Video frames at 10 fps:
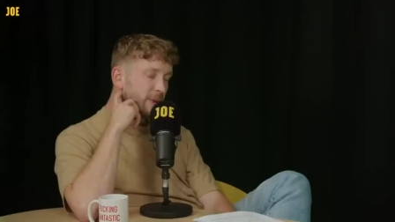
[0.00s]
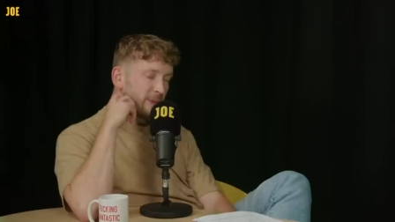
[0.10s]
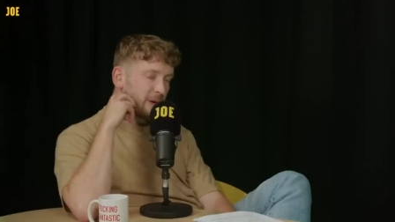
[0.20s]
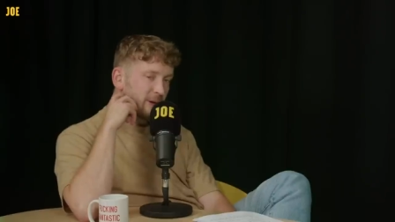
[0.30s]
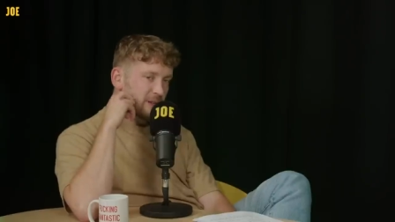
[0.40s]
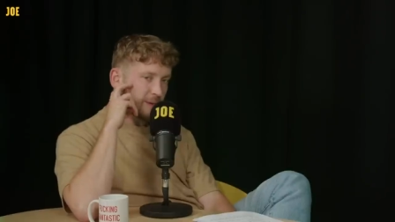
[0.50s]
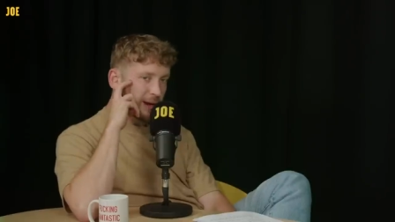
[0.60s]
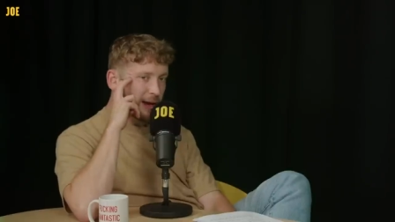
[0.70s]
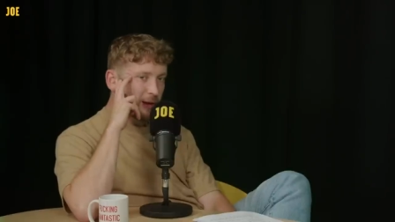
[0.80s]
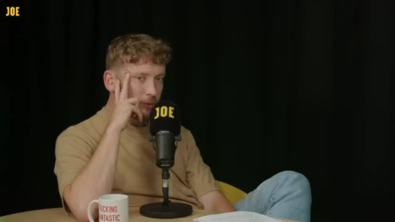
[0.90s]
people
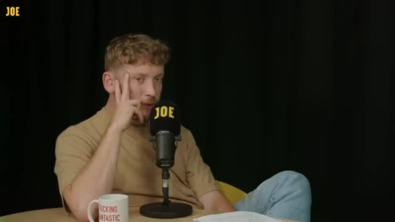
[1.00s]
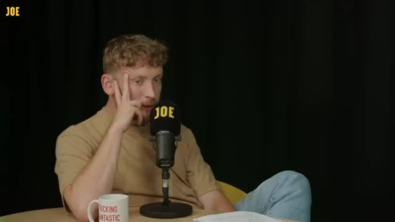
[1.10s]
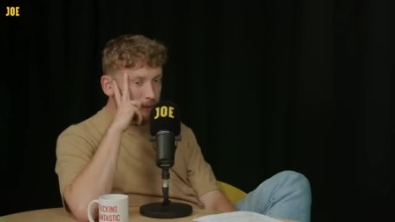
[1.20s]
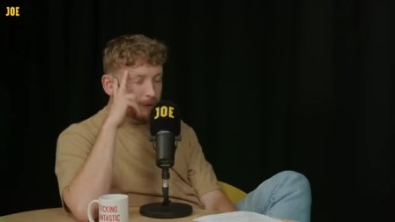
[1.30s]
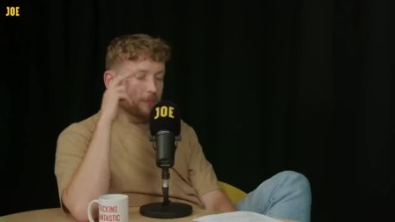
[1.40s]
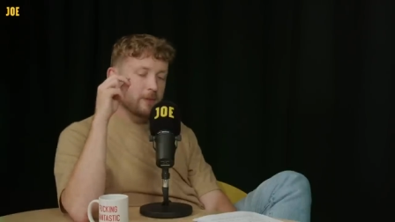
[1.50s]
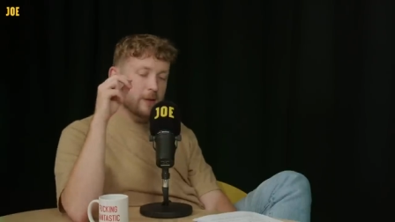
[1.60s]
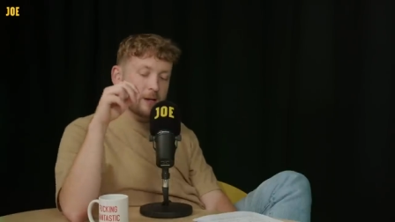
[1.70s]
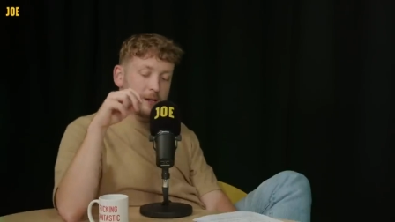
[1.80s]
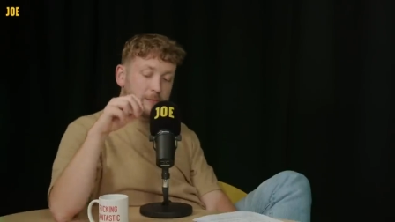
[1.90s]
underestimate how
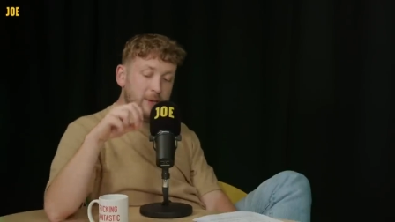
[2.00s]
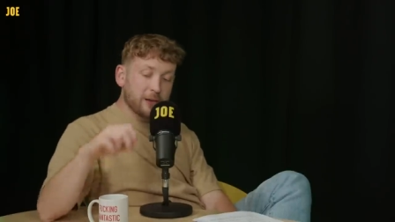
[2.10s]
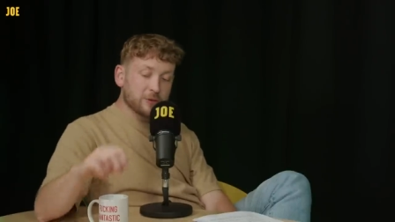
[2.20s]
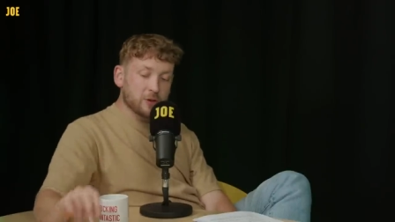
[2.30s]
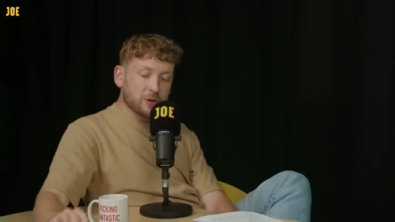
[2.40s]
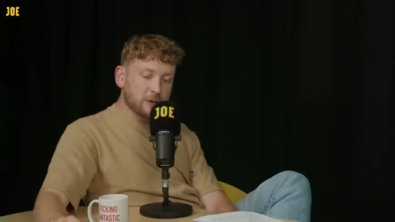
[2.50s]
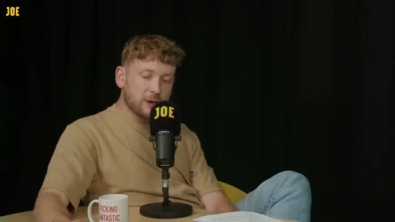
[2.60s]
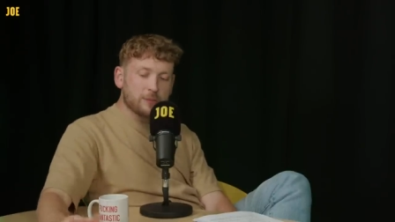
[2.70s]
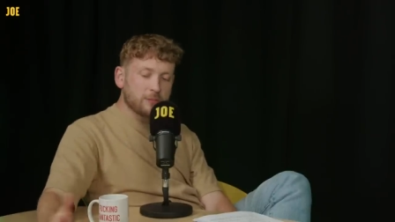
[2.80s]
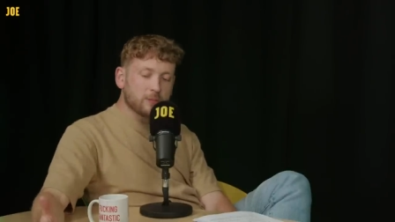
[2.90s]
I'm just
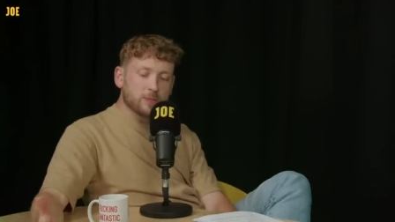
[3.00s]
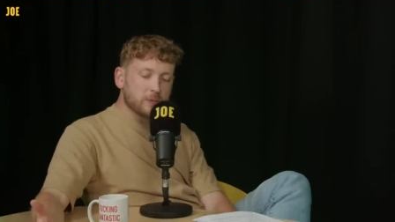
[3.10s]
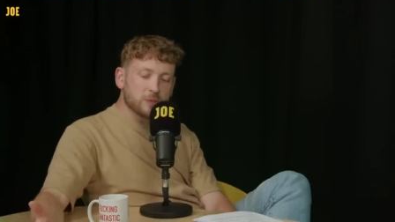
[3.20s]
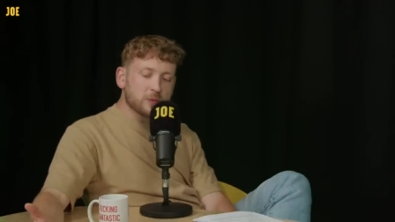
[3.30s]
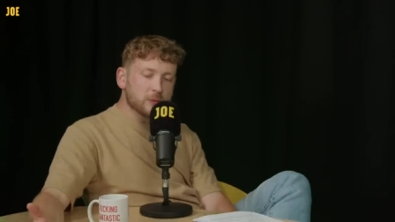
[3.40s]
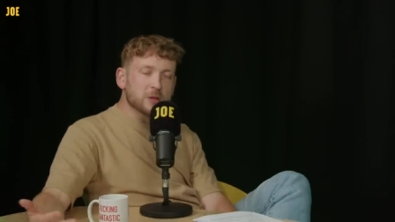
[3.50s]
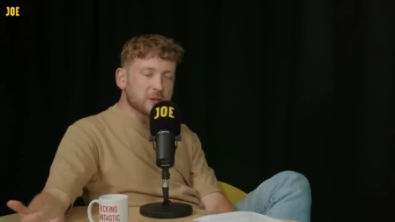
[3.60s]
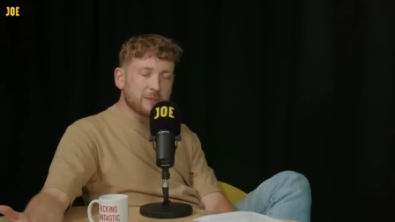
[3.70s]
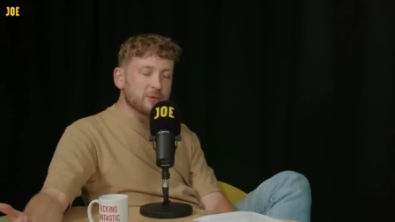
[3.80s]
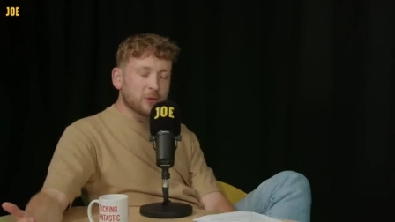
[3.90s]
going
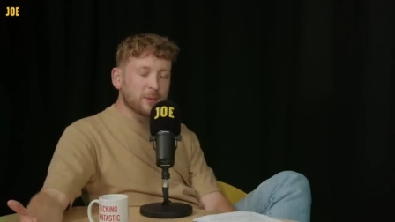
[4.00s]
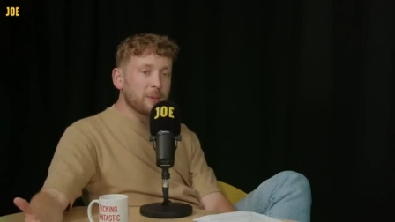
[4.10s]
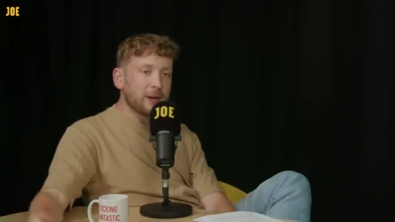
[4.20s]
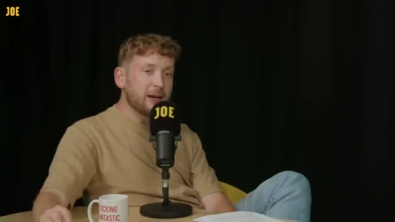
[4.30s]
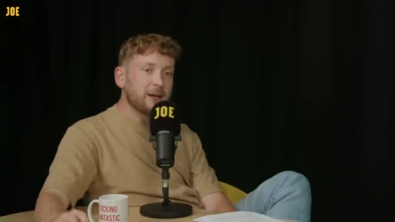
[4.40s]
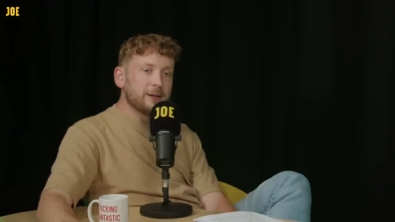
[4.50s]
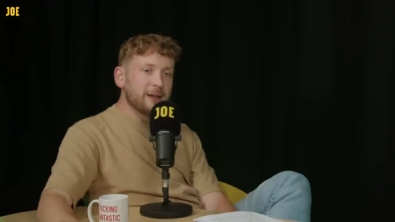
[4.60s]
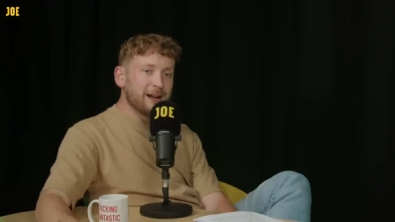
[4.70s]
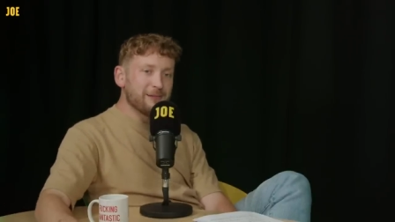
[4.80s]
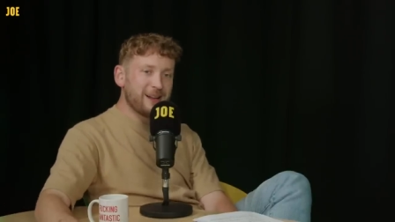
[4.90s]
to keep talking about Blair.
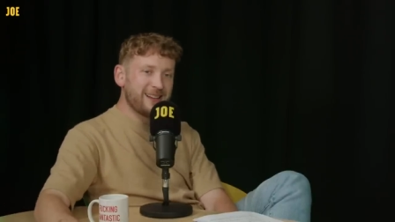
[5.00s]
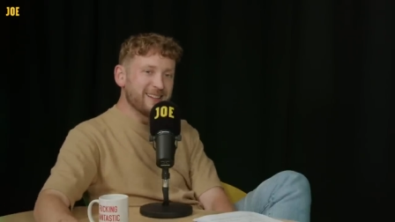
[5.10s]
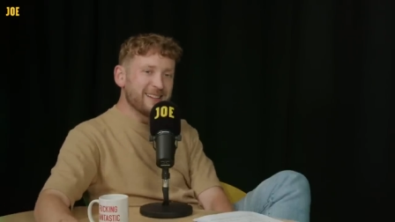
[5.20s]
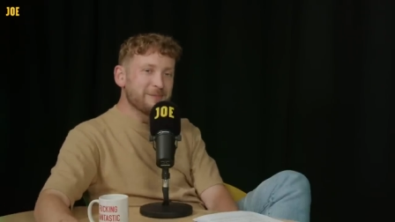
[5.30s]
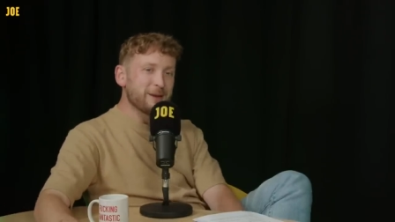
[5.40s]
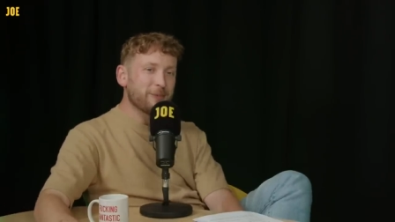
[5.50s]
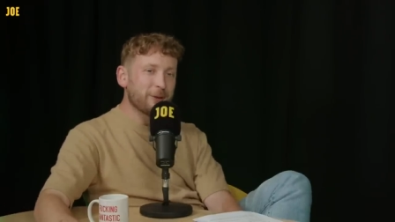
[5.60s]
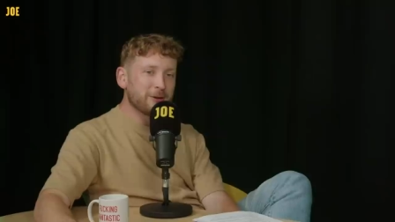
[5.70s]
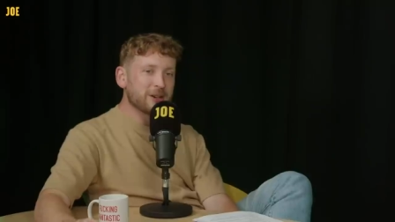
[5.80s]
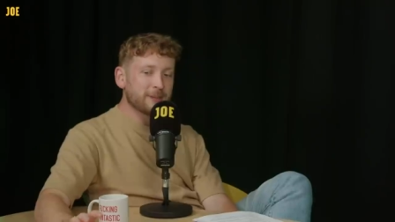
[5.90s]

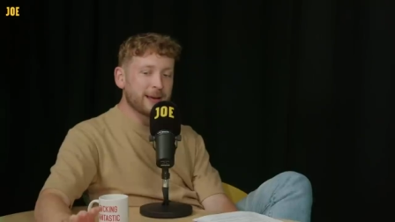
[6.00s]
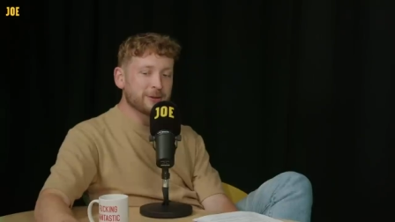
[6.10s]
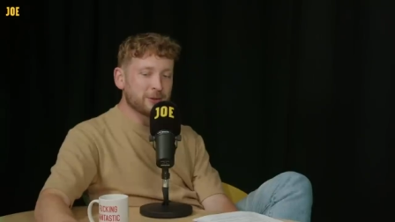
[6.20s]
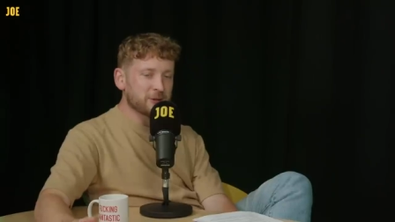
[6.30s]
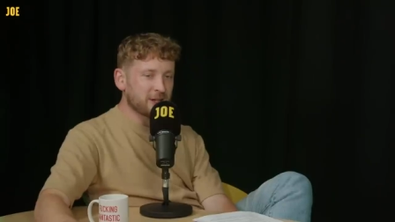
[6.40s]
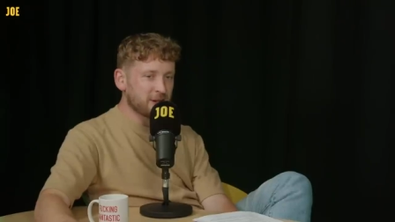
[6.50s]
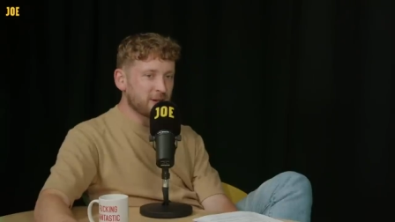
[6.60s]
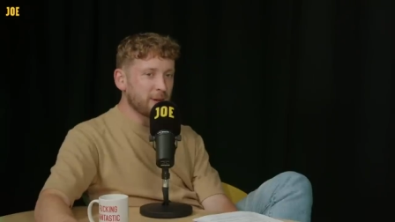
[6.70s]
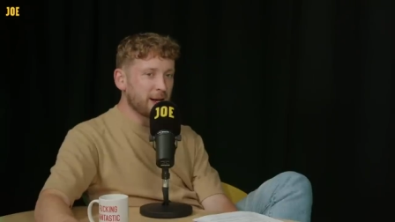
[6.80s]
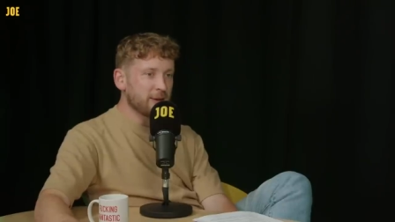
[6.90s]
People underestimate how toxic
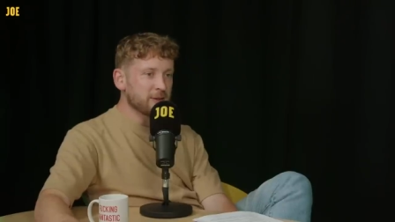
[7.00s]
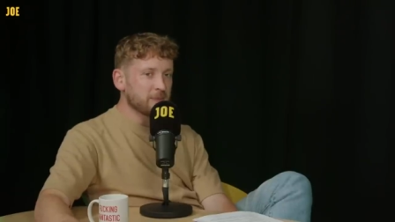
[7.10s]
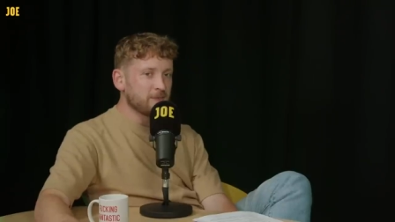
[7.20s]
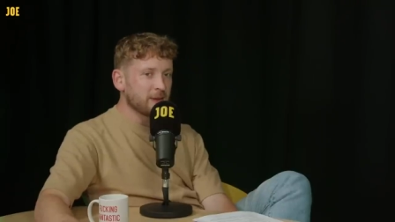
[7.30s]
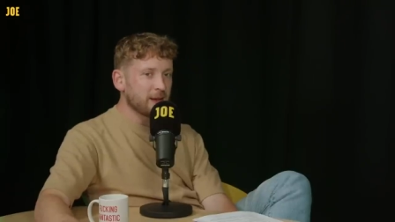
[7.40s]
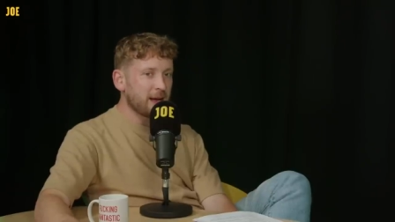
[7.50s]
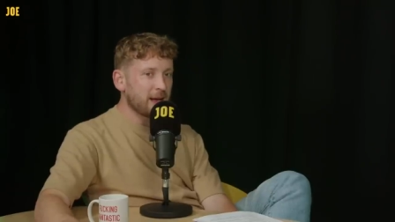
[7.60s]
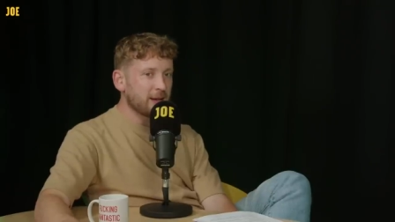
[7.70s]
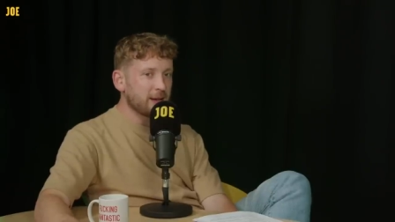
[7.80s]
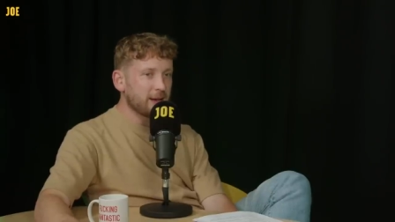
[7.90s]
Tony Blair is. And